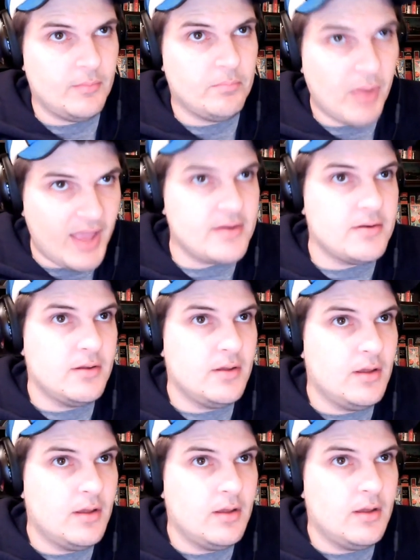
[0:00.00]
But
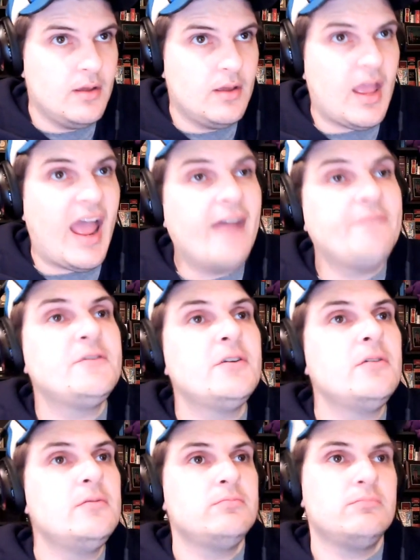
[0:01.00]

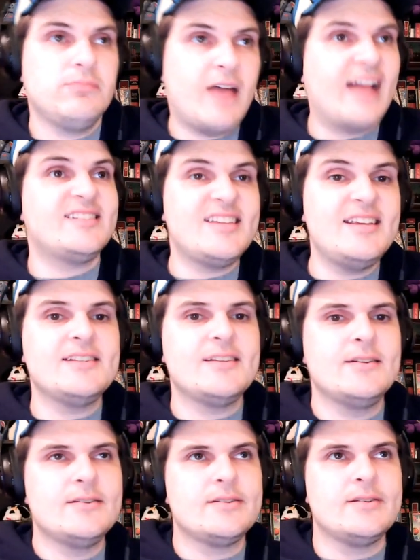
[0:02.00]
after last
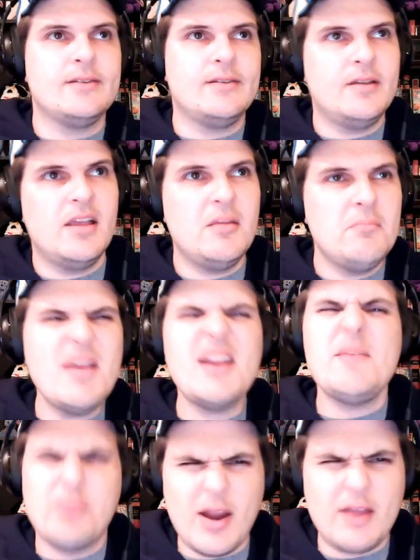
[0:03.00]
season's
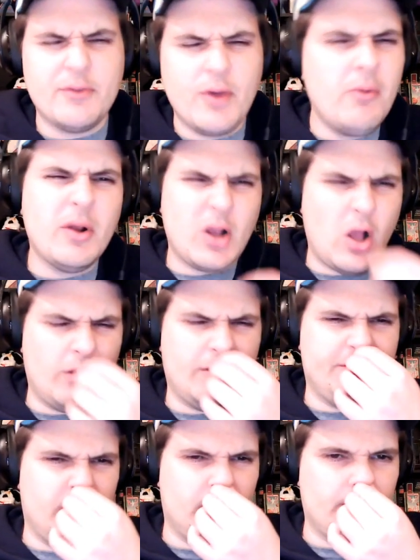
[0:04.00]
mini breakthrough. I won't call
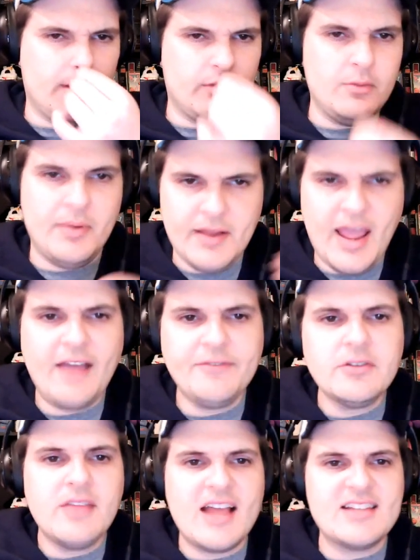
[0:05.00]
it a full breakthrough, but
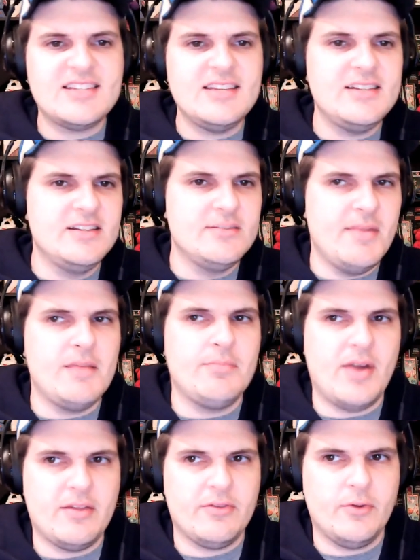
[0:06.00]
after last season's mini
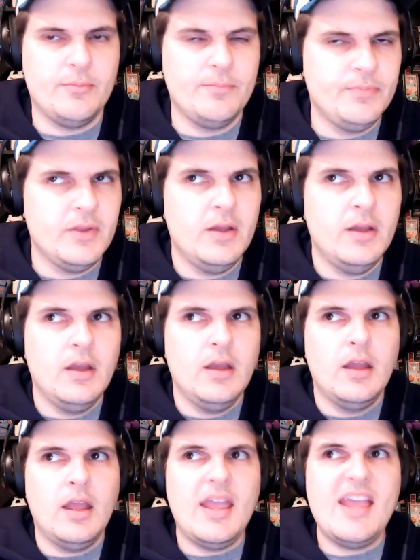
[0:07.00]
breakthrough,
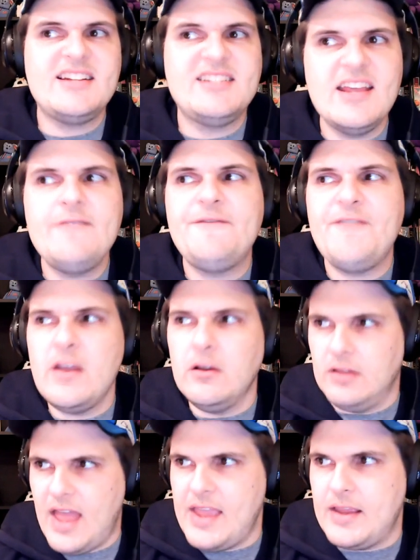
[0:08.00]
it did
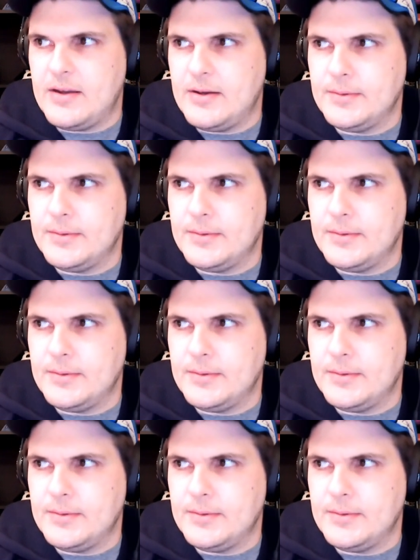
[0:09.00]
feel like